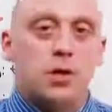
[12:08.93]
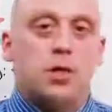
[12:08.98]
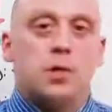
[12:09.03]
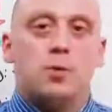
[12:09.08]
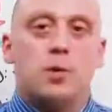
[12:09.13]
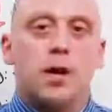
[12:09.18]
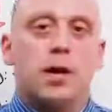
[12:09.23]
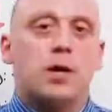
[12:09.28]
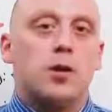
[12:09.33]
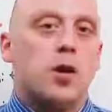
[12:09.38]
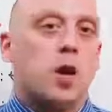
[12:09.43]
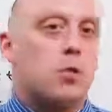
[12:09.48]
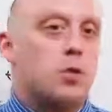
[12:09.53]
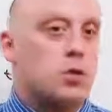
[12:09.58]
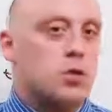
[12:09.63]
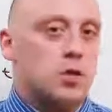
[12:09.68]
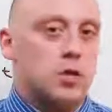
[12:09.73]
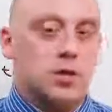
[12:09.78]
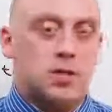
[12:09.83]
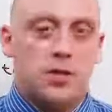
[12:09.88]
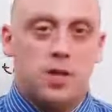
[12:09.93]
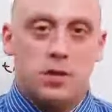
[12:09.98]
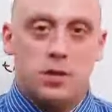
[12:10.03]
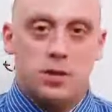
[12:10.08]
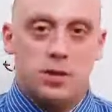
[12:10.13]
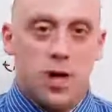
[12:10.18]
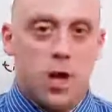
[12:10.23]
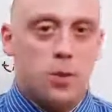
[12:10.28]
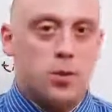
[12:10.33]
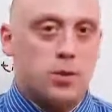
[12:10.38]
The bicarb usually
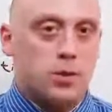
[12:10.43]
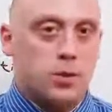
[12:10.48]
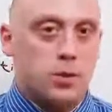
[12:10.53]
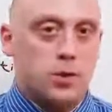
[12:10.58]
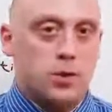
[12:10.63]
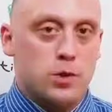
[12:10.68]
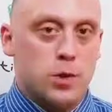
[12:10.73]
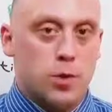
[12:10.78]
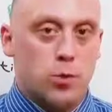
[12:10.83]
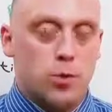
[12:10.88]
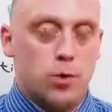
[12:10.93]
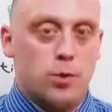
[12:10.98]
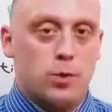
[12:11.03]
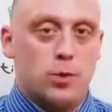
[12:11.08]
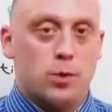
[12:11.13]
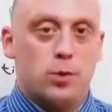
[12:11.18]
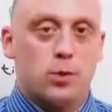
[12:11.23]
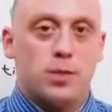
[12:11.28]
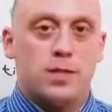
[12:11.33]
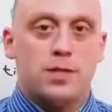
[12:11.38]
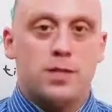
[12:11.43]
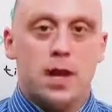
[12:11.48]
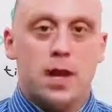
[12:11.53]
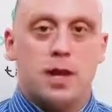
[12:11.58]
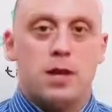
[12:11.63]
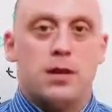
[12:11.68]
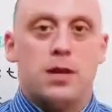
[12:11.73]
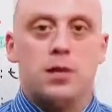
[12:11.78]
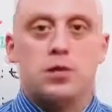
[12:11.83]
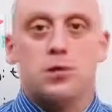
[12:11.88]
settles out between somewhere between
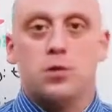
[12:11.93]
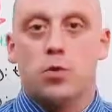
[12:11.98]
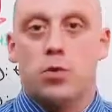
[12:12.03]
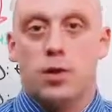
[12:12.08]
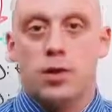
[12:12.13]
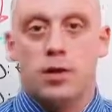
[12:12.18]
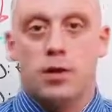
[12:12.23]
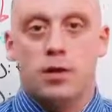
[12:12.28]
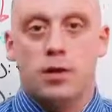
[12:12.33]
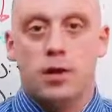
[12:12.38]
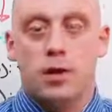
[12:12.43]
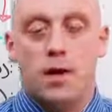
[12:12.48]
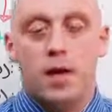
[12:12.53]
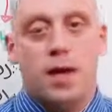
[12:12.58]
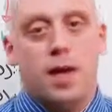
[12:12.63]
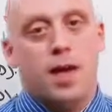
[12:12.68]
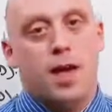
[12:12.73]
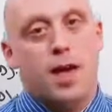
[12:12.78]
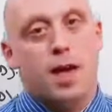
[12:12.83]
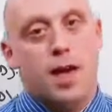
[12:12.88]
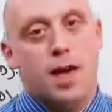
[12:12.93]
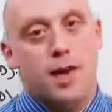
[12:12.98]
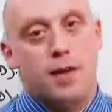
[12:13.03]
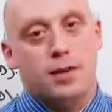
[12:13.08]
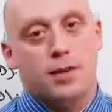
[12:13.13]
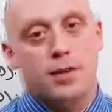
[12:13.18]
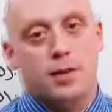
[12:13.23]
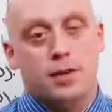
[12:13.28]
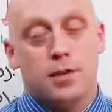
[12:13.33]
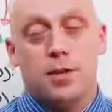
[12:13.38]
10 and 20.
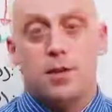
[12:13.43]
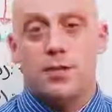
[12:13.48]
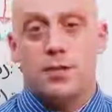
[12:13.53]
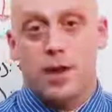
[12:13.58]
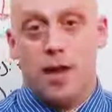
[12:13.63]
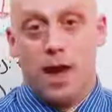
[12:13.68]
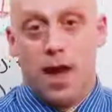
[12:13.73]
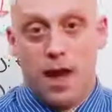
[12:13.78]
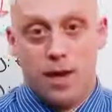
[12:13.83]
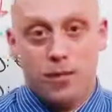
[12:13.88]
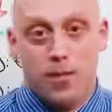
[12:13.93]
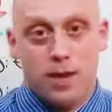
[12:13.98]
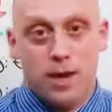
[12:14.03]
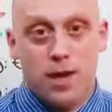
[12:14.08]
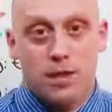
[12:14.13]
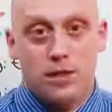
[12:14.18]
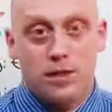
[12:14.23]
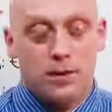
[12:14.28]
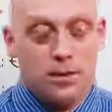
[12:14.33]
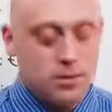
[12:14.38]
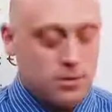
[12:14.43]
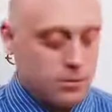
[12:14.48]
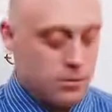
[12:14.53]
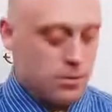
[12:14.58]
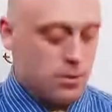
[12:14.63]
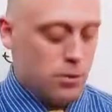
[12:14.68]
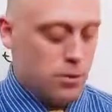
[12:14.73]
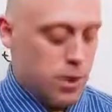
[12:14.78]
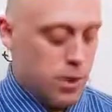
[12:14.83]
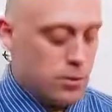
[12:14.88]
And if they have that,
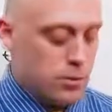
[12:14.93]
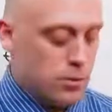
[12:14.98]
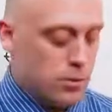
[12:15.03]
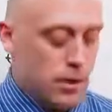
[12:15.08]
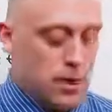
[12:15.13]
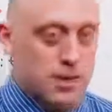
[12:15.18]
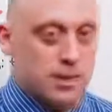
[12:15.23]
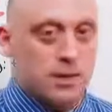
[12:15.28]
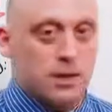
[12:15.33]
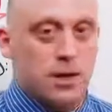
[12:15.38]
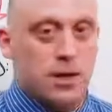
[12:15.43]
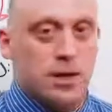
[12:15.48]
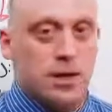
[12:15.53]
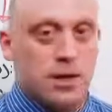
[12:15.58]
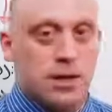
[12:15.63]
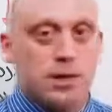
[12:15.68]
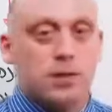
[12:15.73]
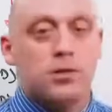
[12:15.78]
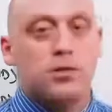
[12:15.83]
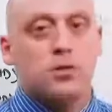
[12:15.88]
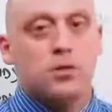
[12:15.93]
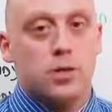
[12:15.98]
you don't want them to be acidotic.